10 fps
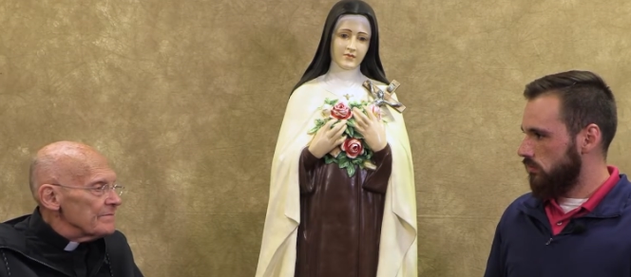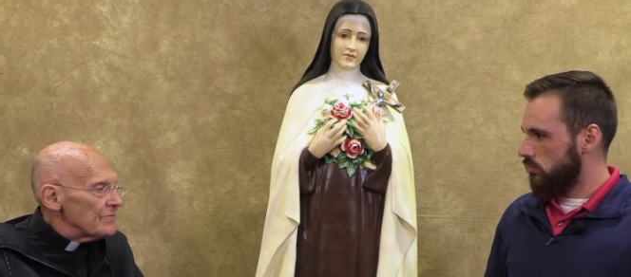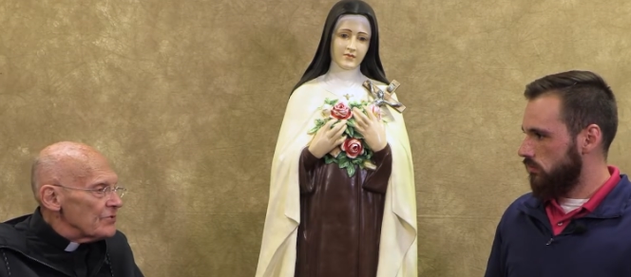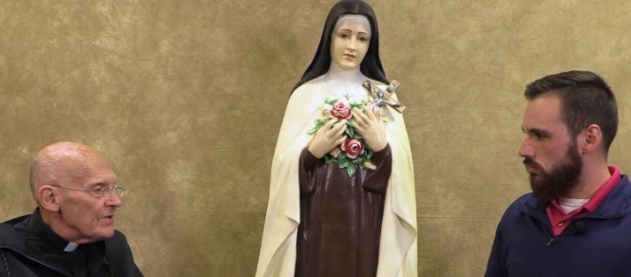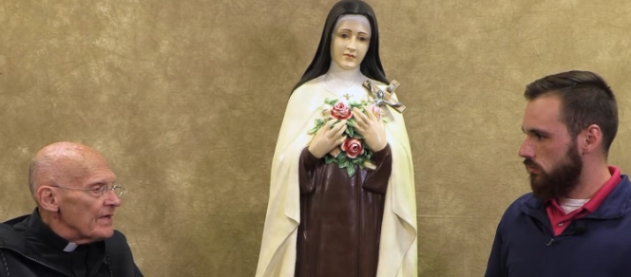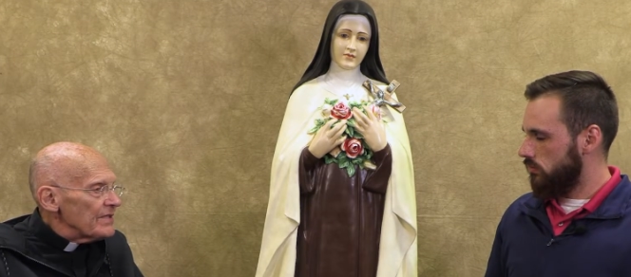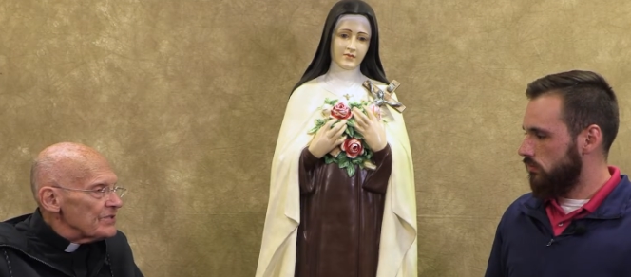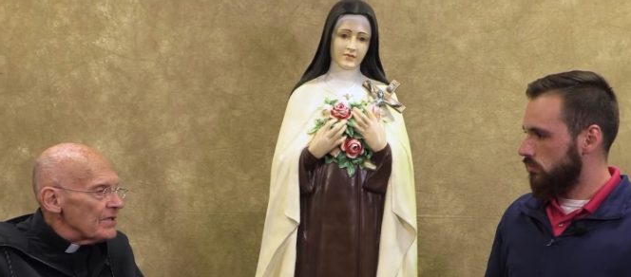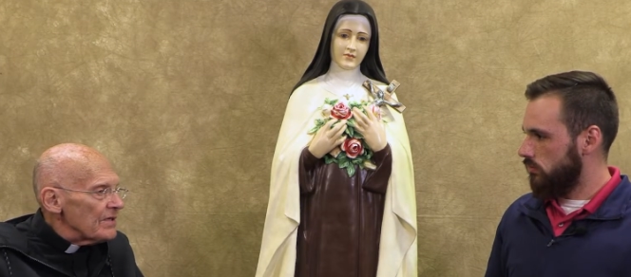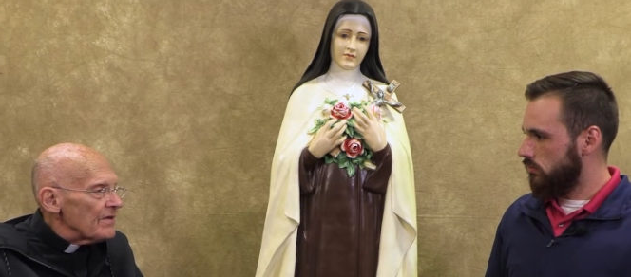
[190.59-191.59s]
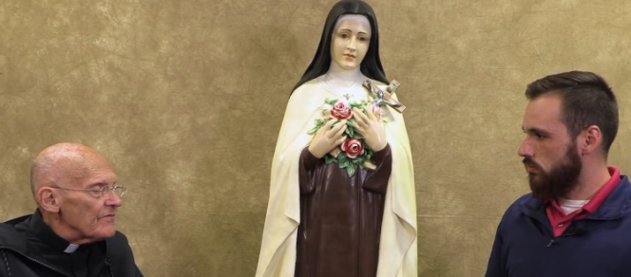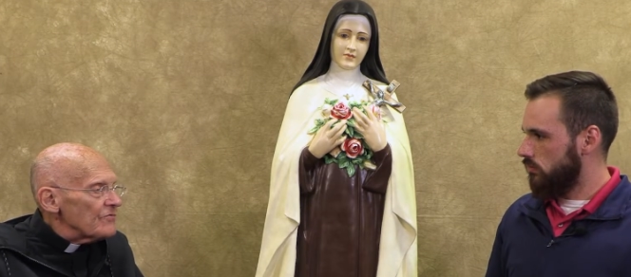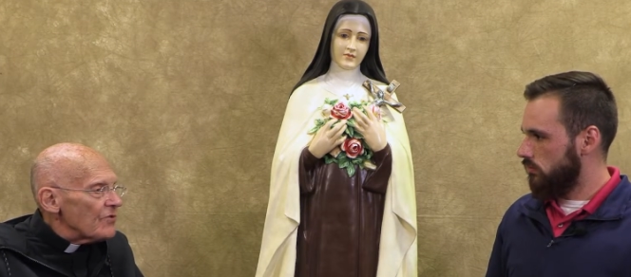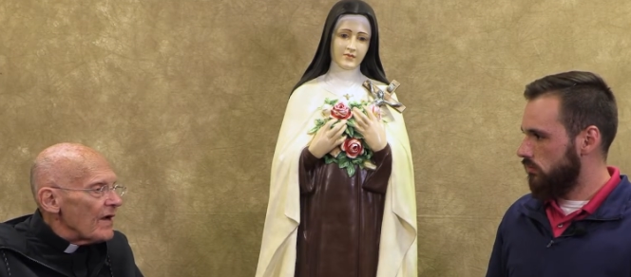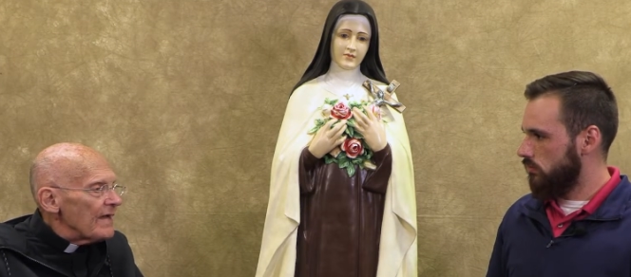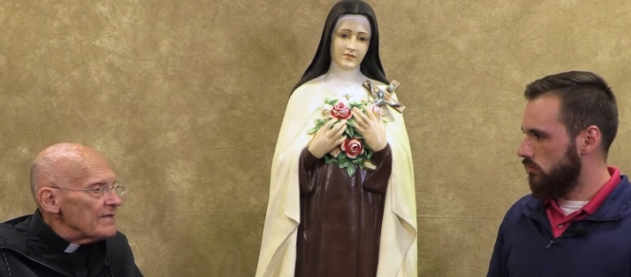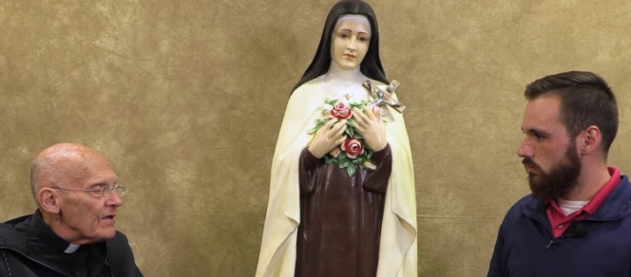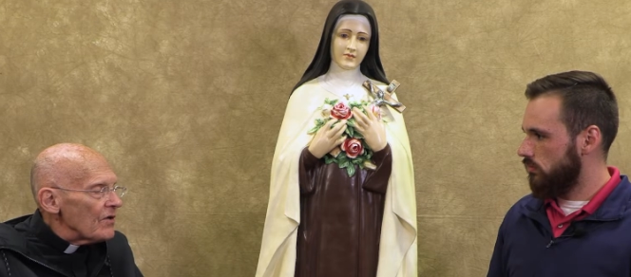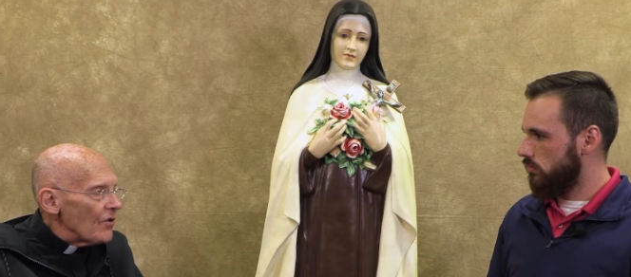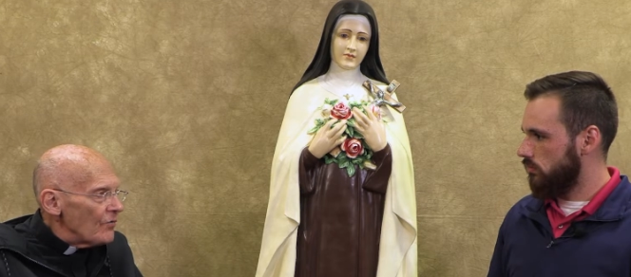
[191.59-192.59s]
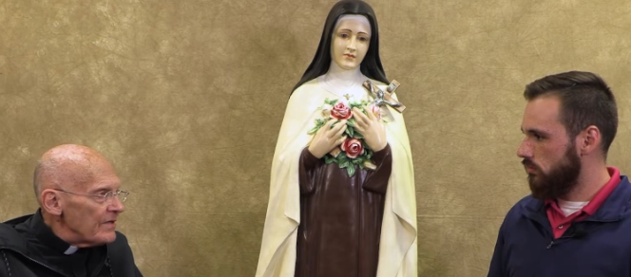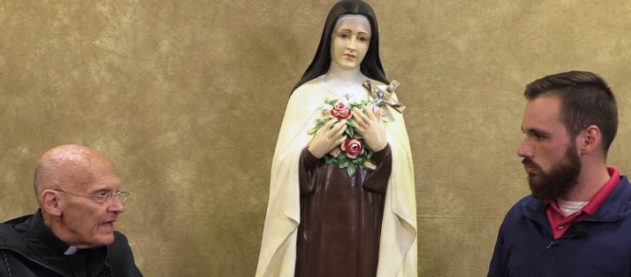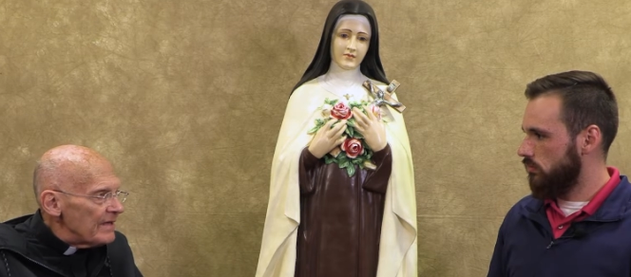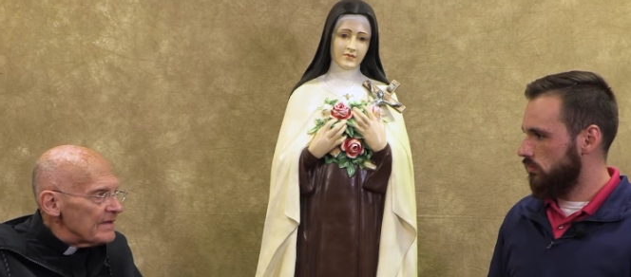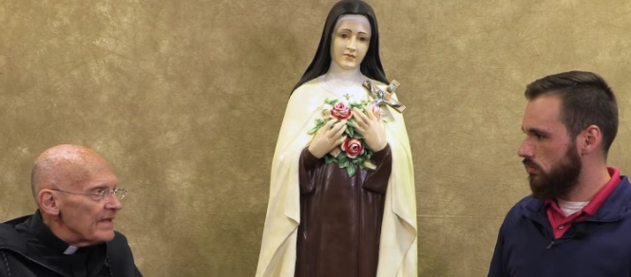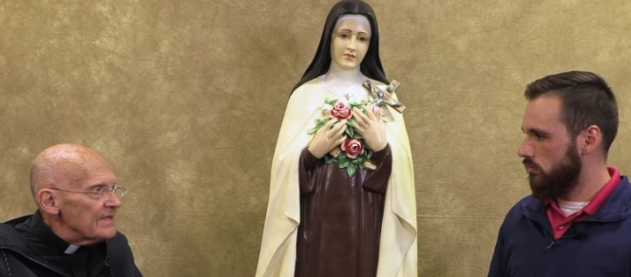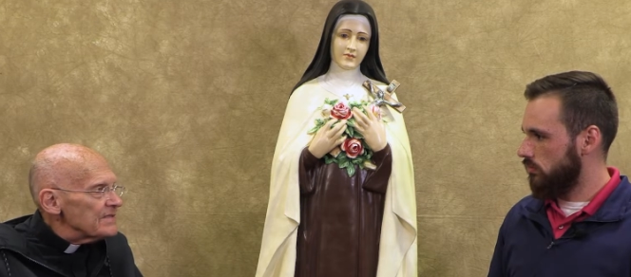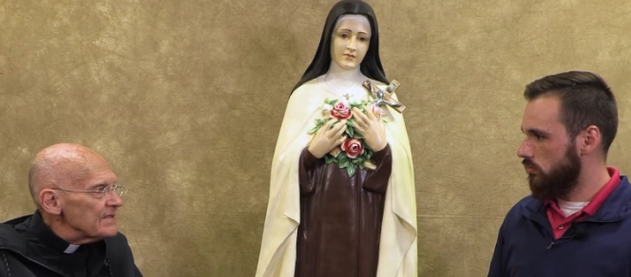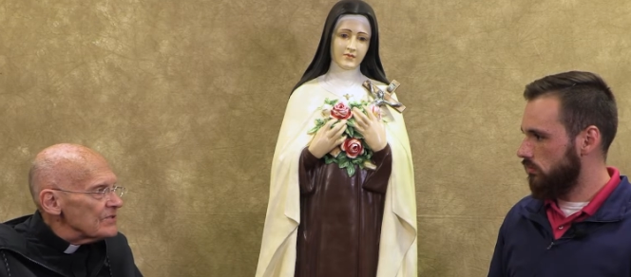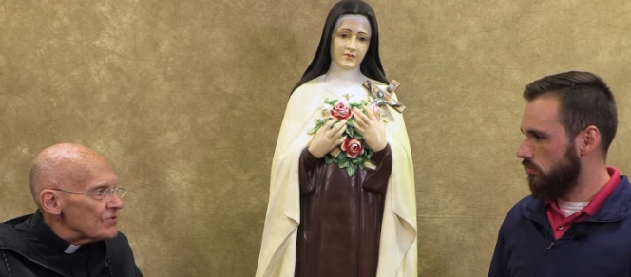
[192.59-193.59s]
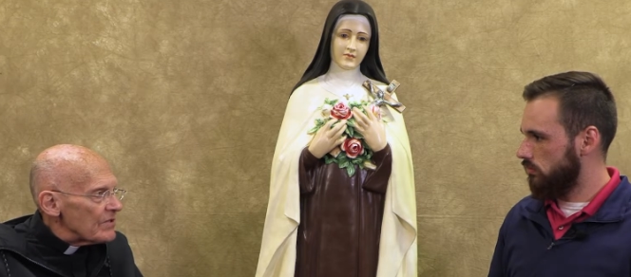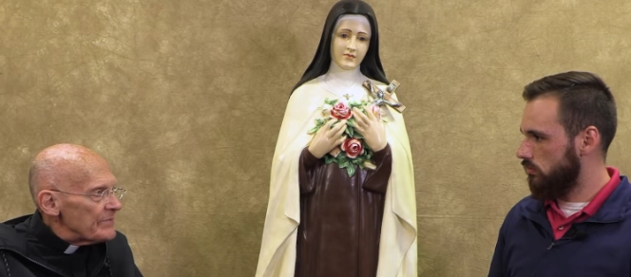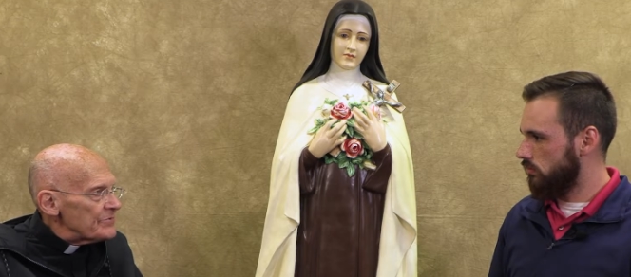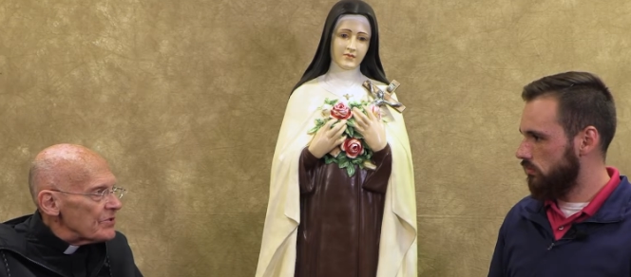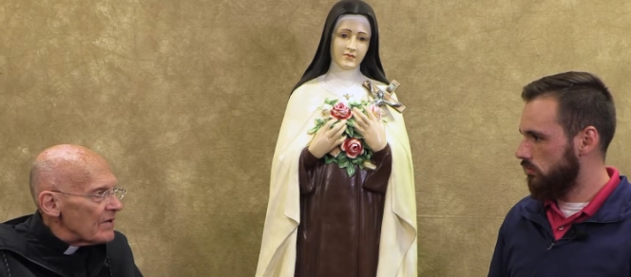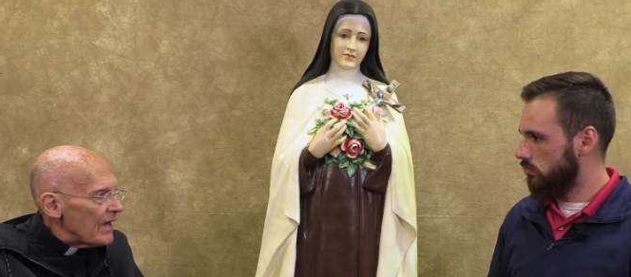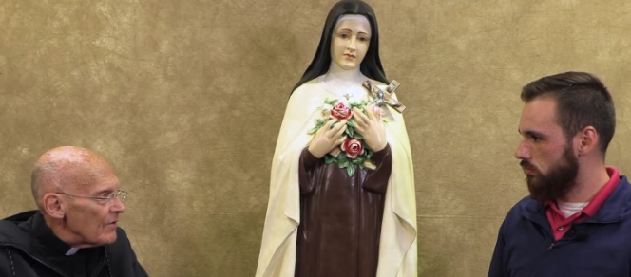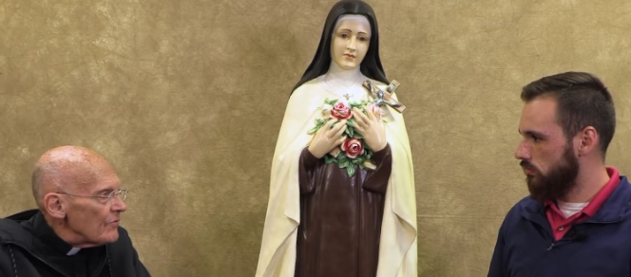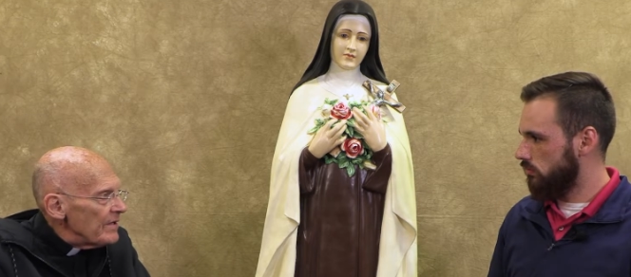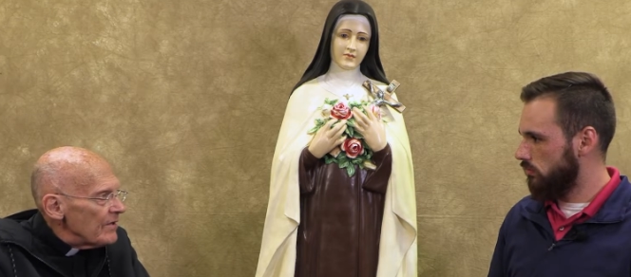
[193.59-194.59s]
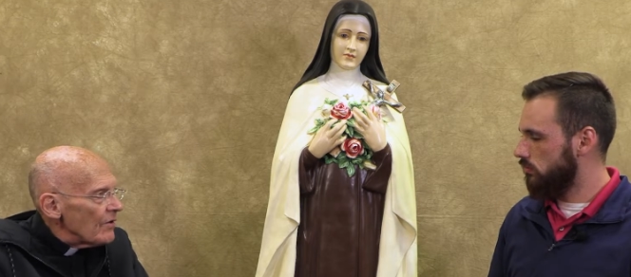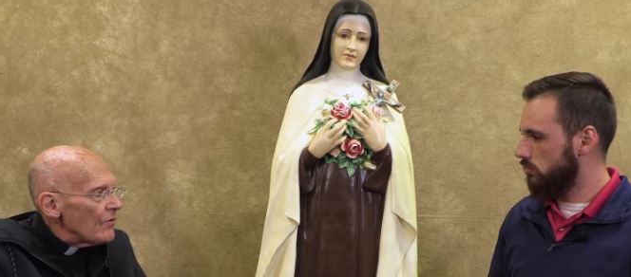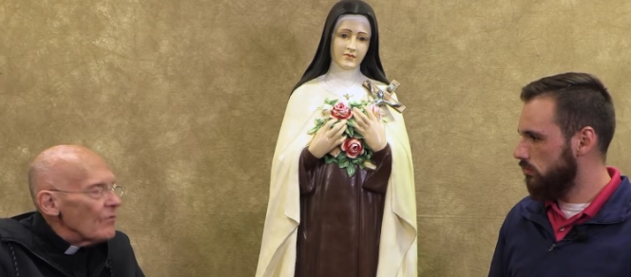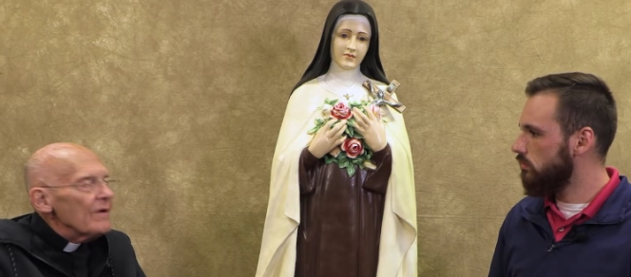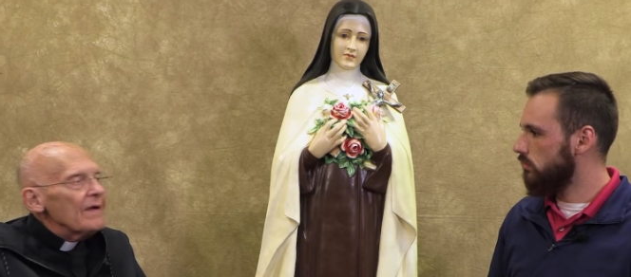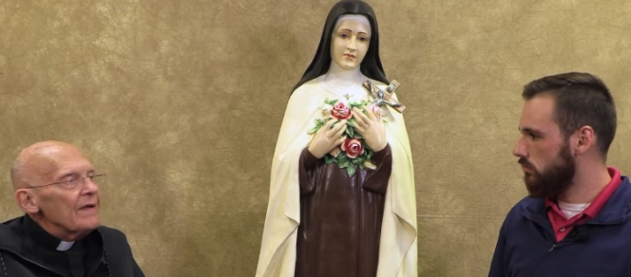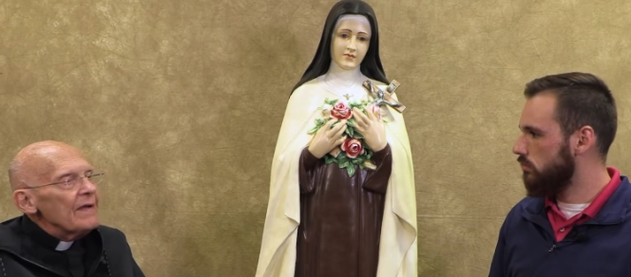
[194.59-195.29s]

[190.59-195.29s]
Speaker 1: tradition of trying to locate things in Scripture. How do we know